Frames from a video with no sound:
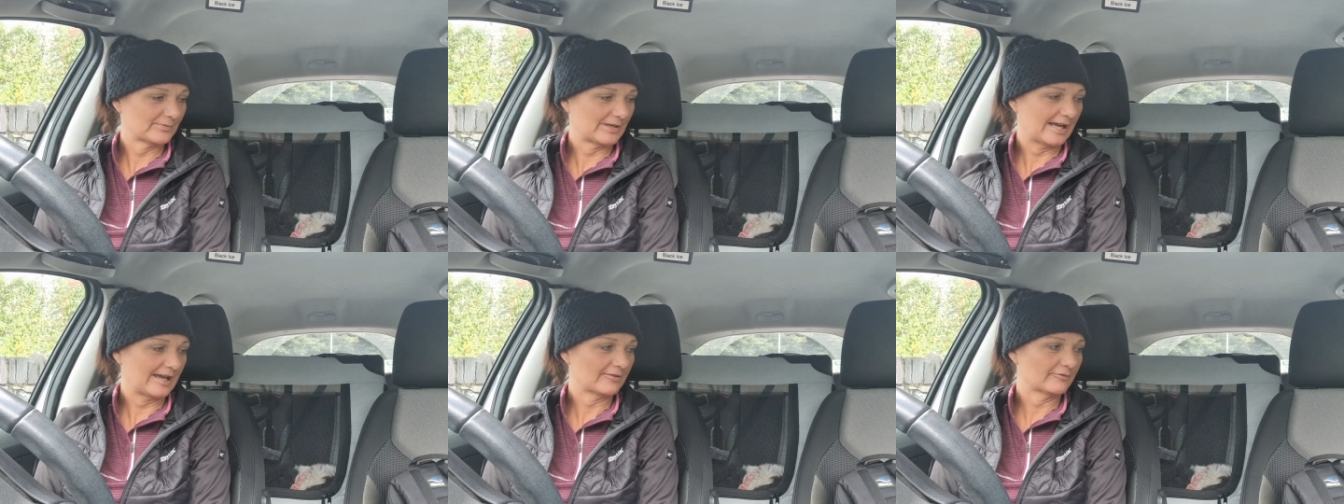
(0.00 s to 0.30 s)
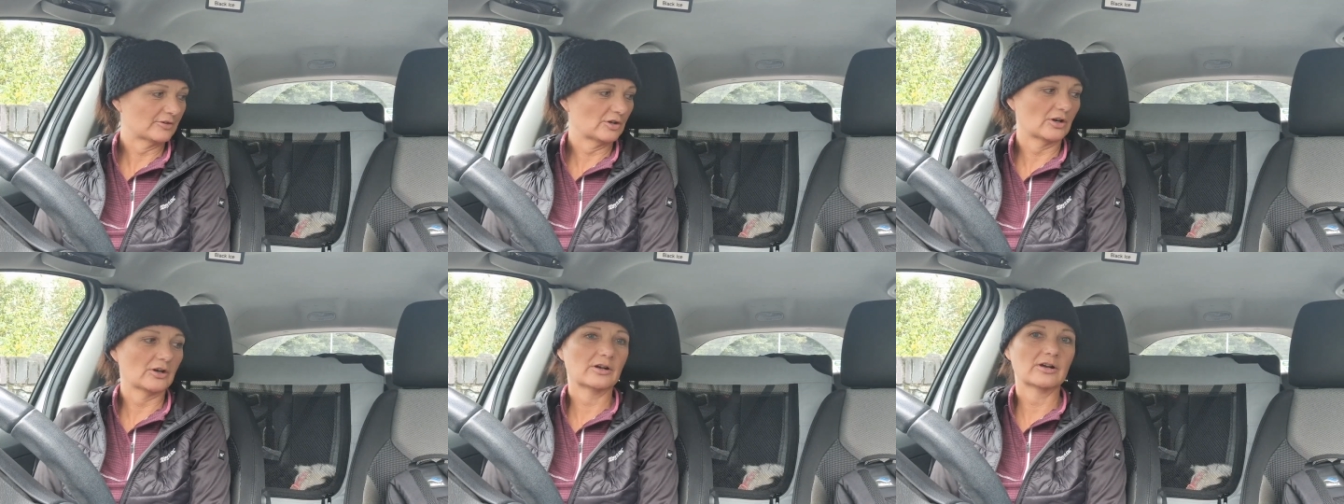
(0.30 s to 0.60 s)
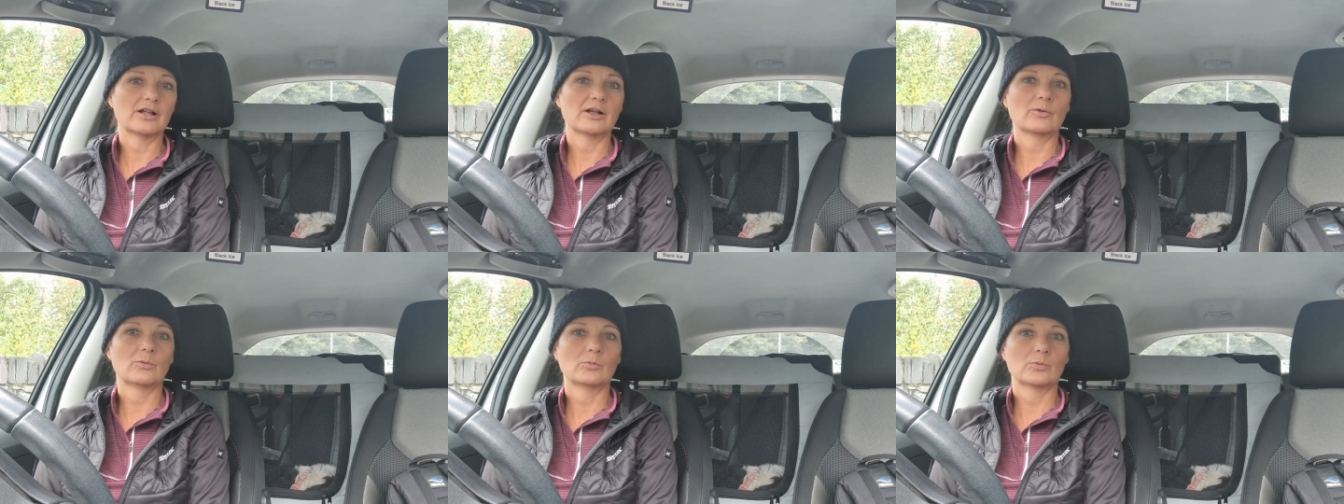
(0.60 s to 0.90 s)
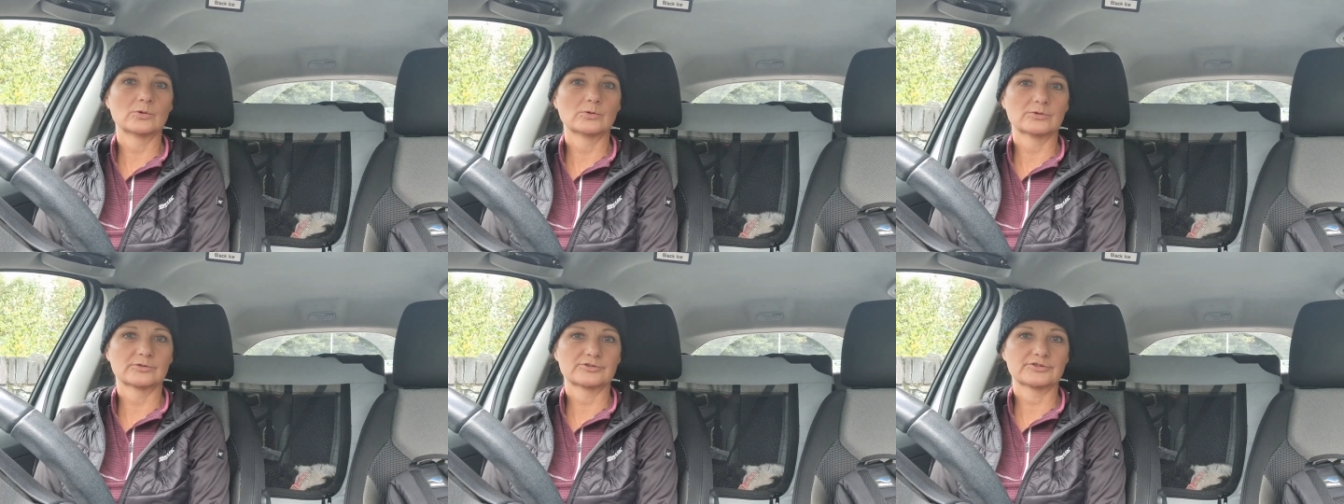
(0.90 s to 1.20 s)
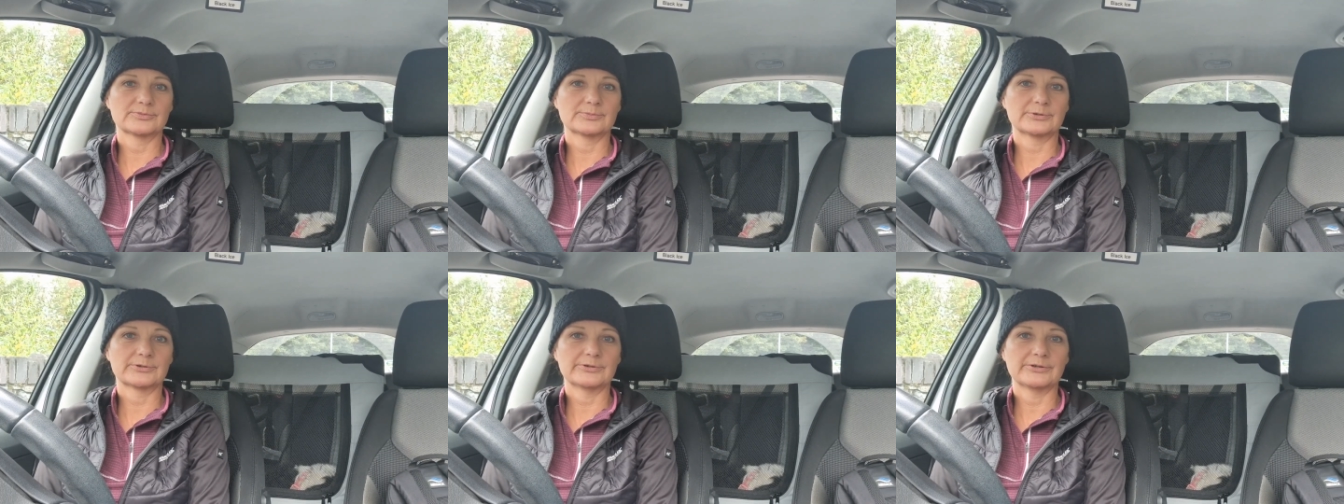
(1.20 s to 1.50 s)
Have got
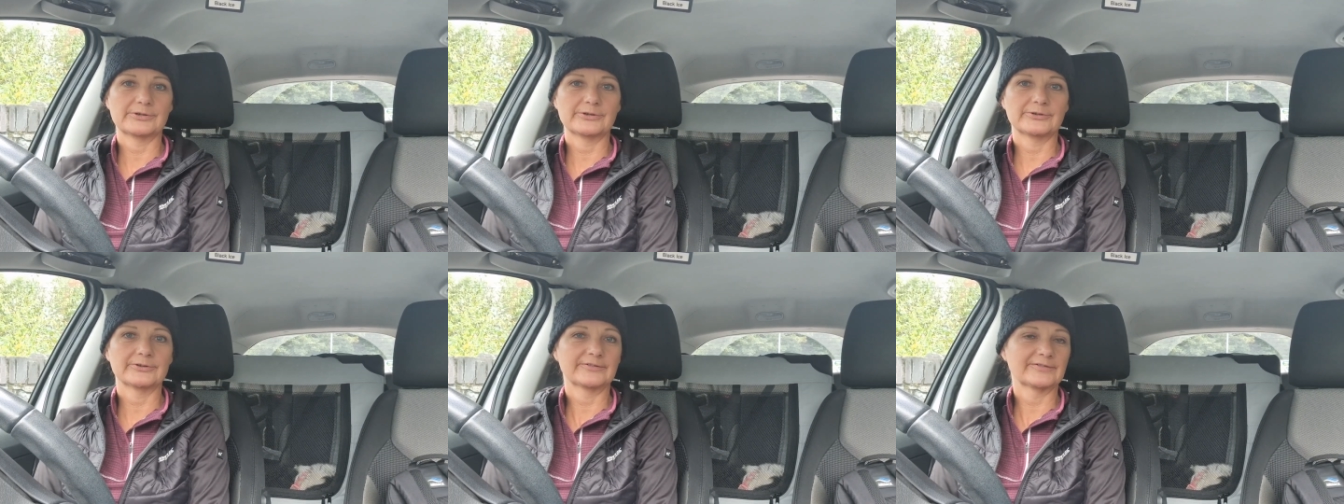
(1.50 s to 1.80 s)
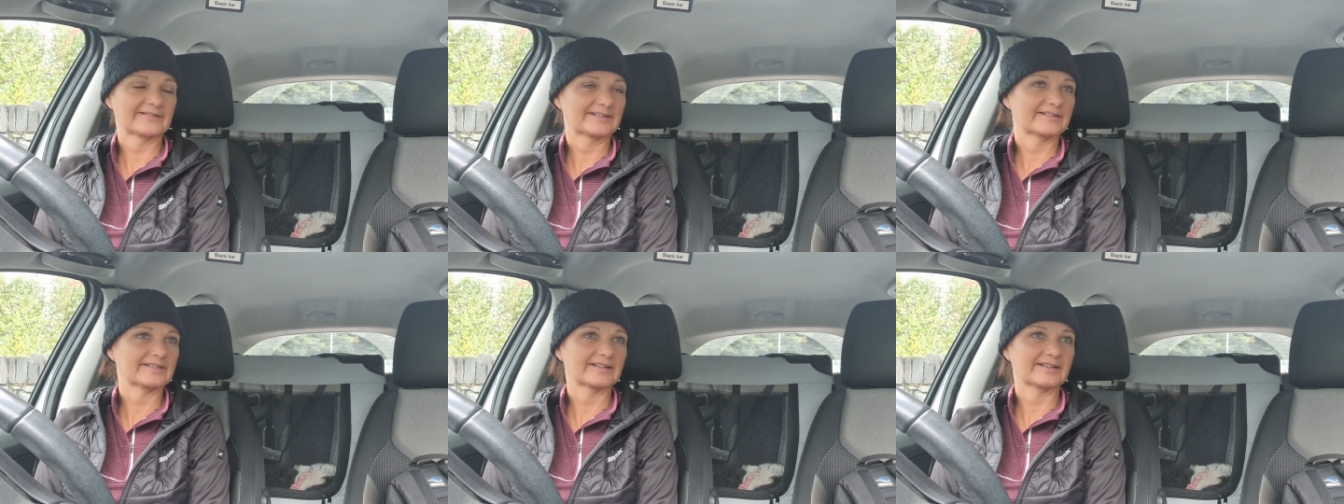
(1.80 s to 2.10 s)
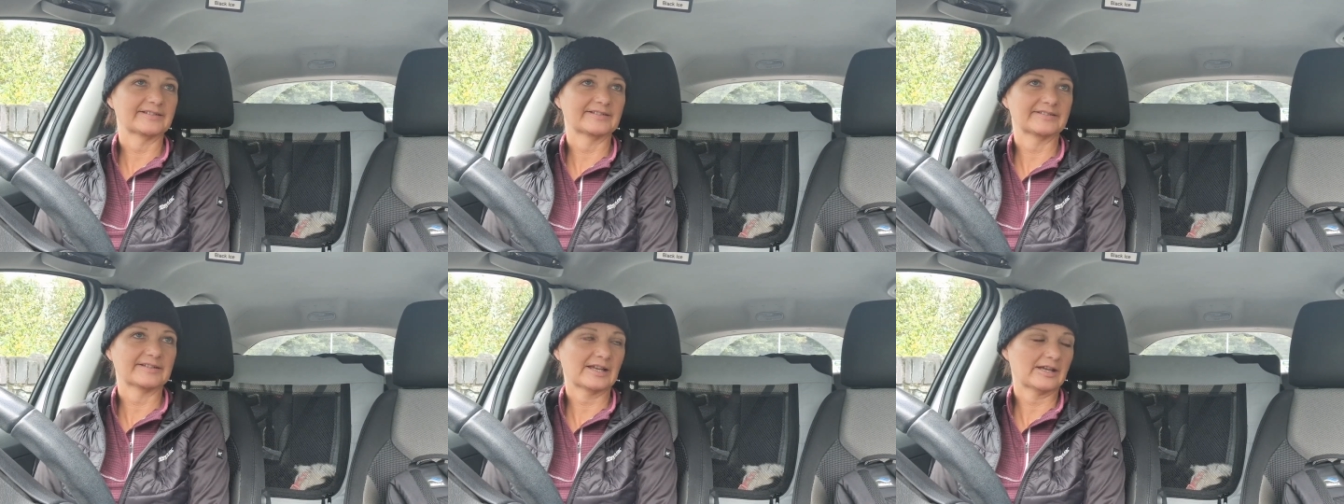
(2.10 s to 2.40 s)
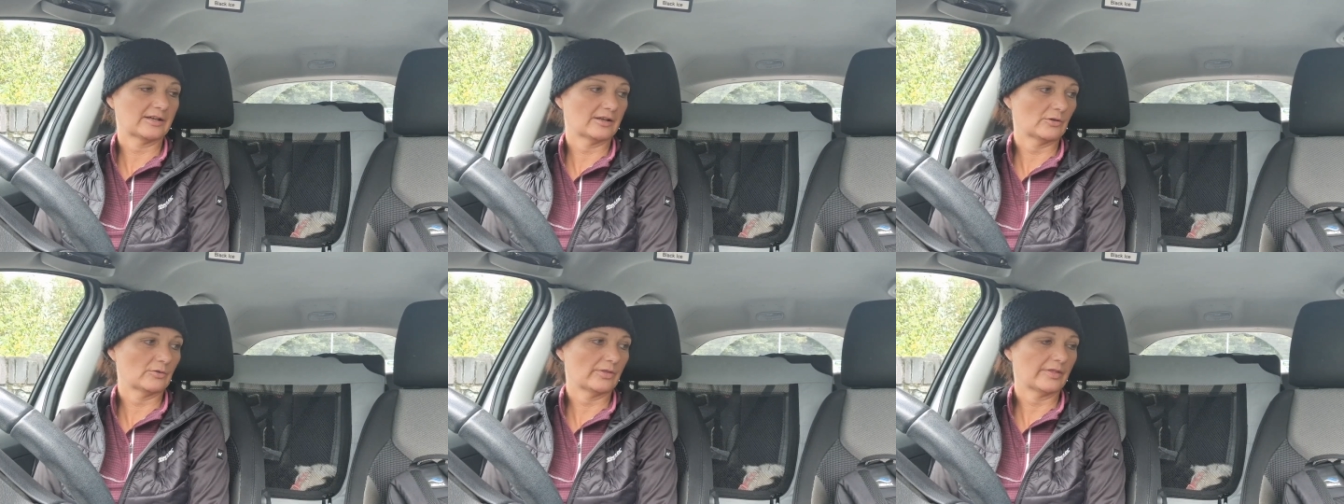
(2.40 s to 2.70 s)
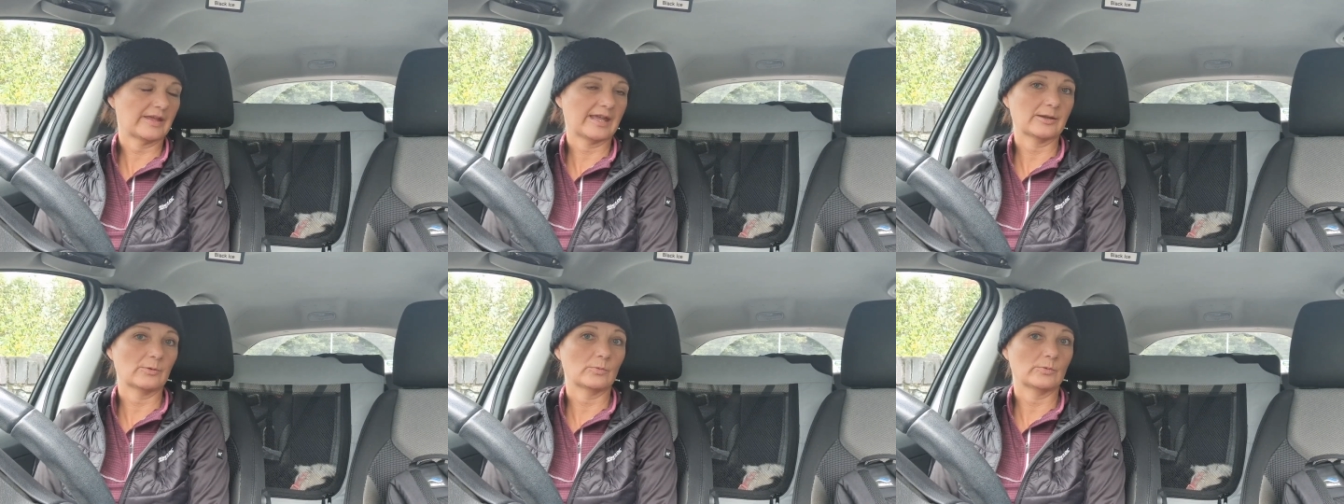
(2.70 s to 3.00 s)
waterproofs, so
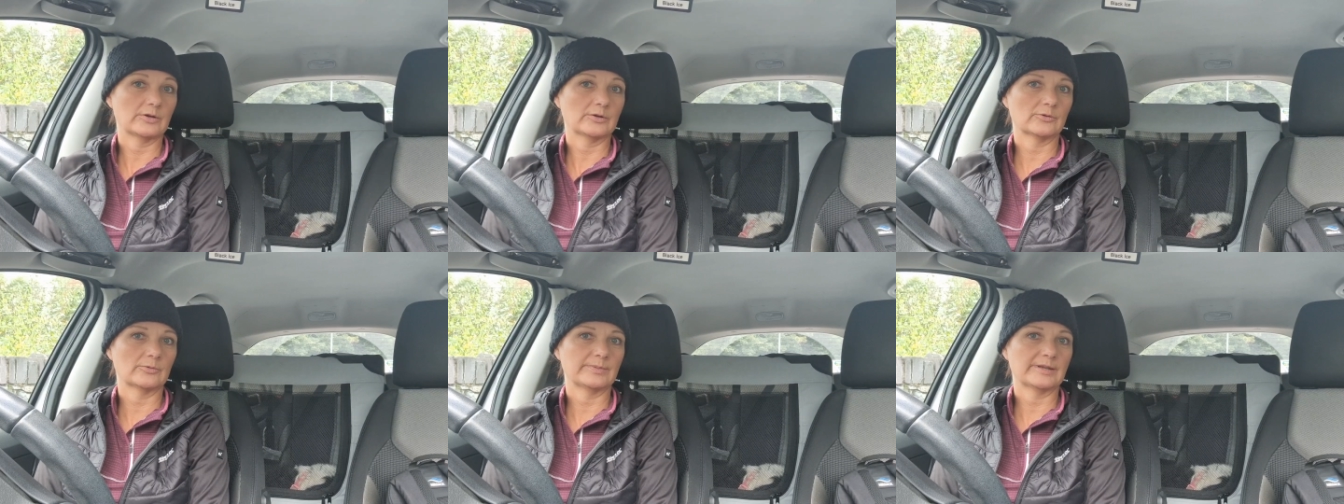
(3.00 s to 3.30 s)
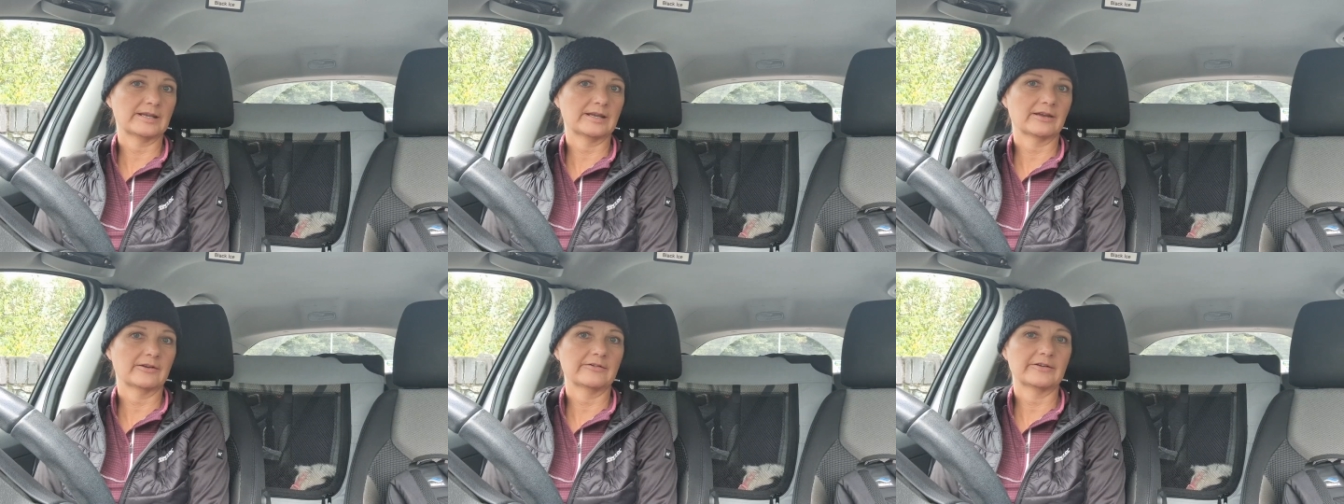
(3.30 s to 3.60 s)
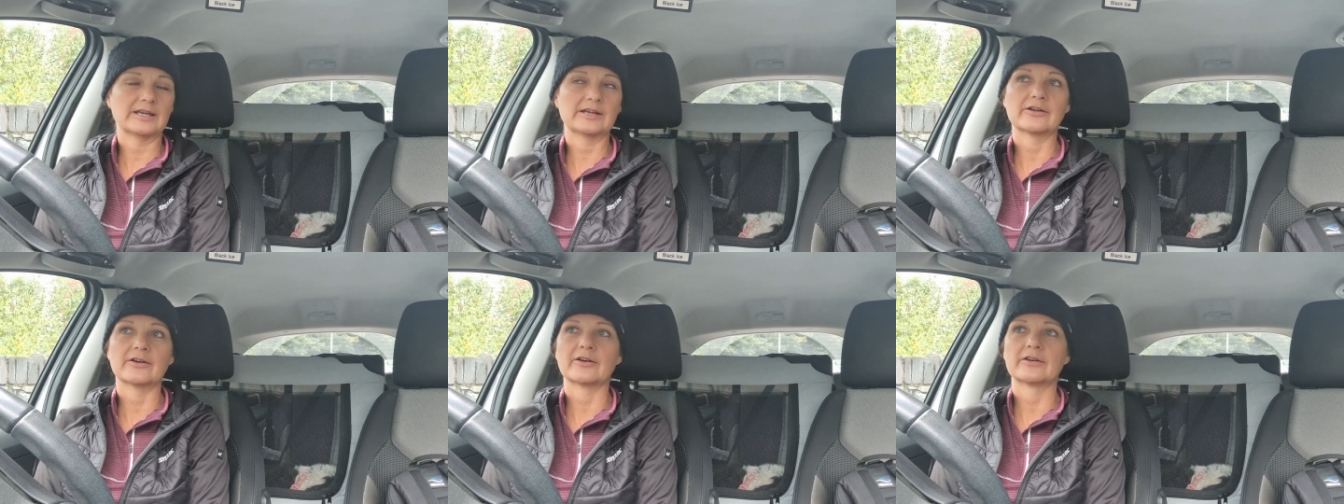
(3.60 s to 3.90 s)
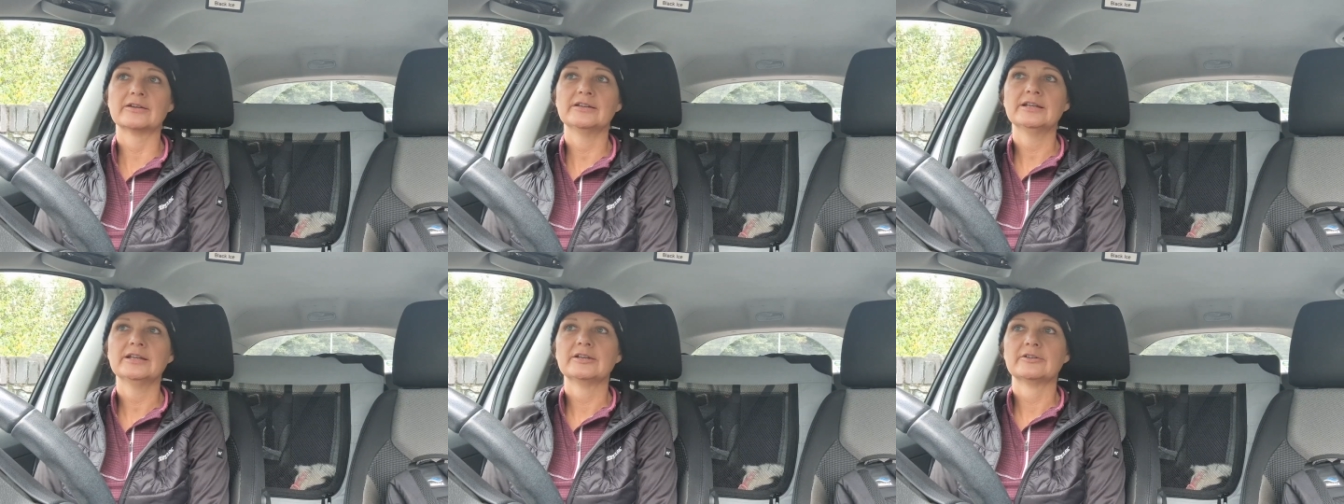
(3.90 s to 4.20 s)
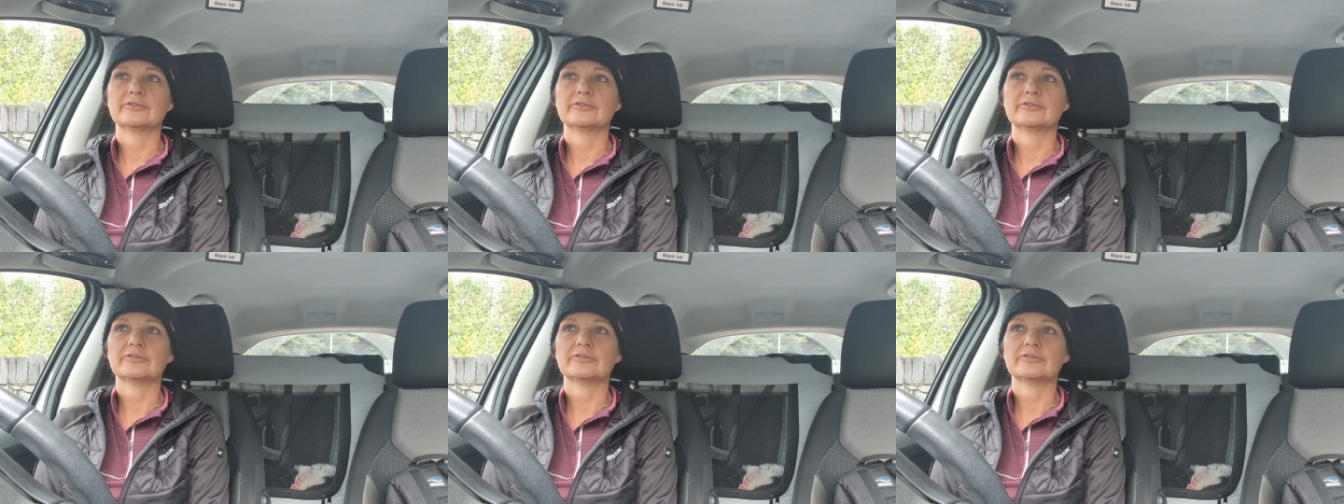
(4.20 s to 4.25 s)
they will be going on.